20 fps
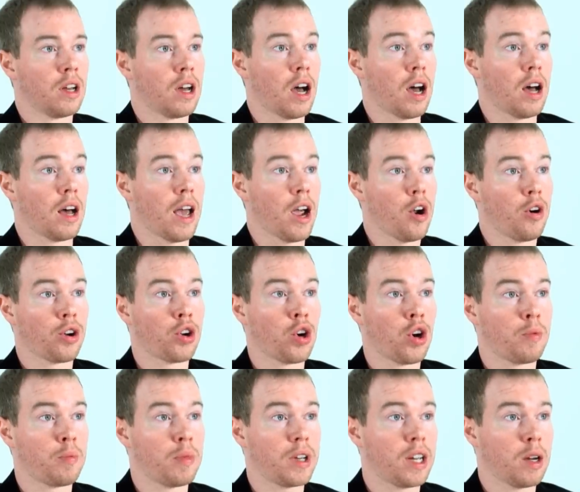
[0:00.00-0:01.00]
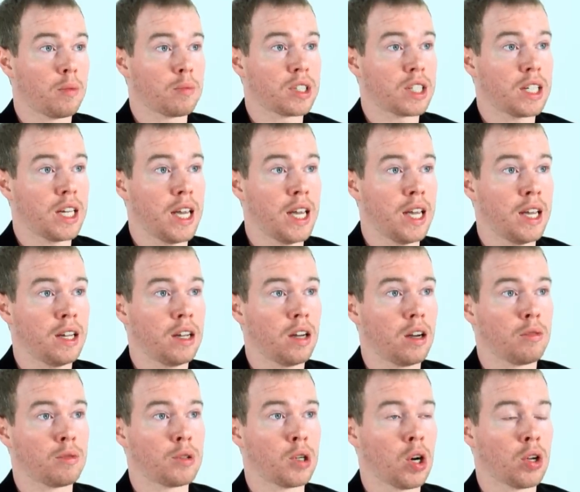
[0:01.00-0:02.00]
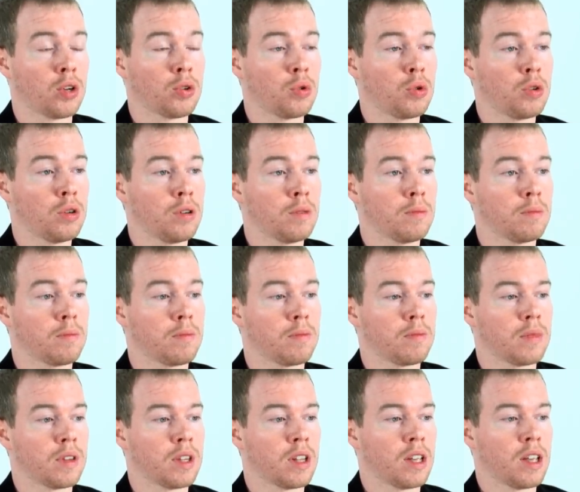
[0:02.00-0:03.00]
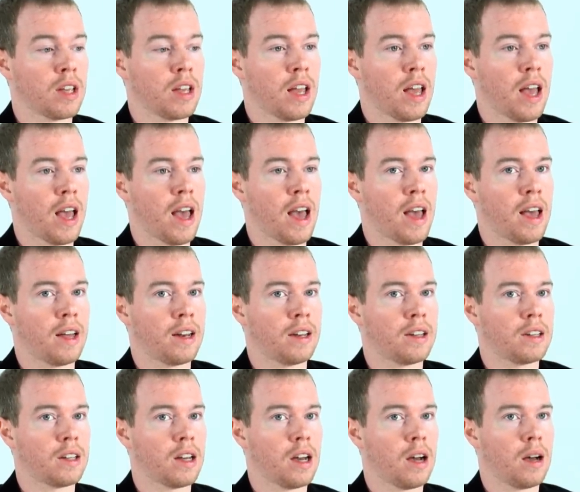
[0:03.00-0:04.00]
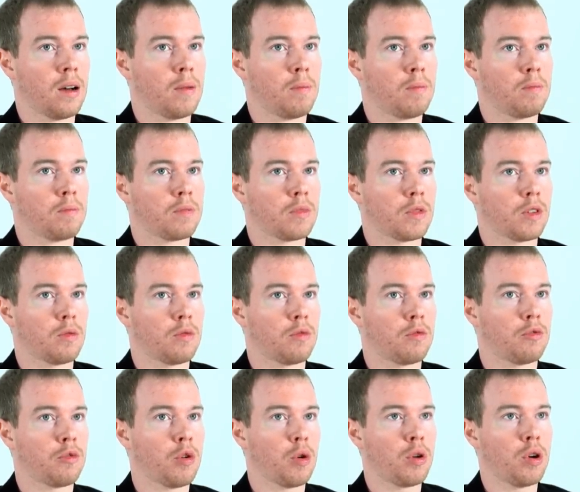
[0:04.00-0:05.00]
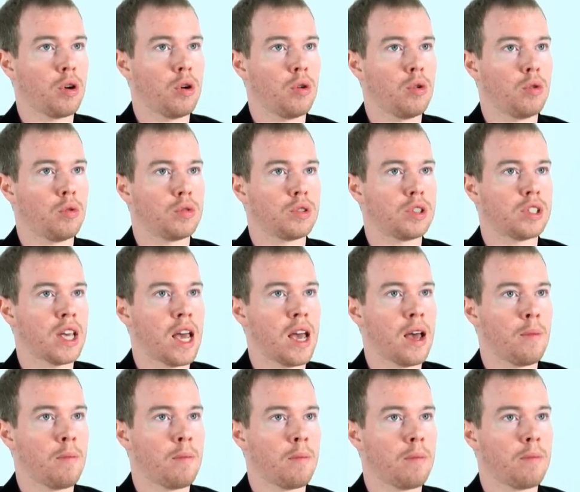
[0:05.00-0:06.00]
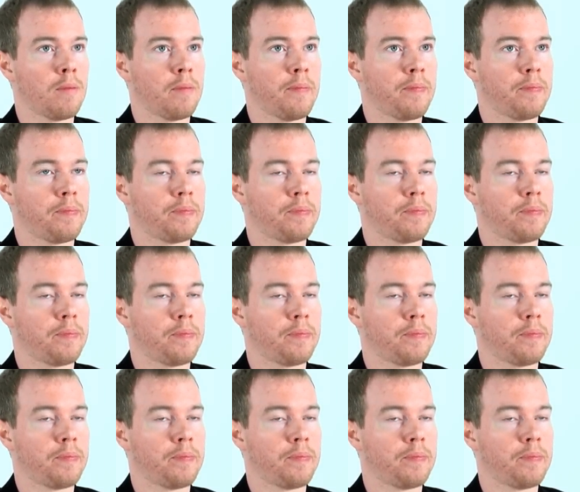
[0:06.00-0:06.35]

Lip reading: Aragorn becomes king of Gondor, and Frodo, Sam,